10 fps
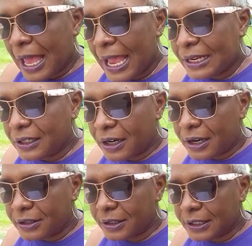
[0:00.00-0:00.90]
I
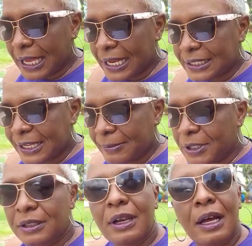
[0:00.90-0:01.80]
learned to accept
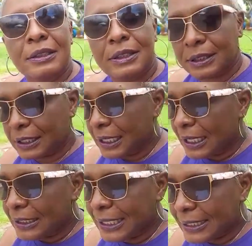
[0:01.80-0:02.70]
the lot
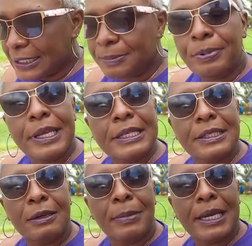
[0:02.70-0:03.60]
that is placed
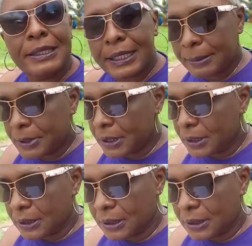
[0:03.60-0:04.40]
on my table,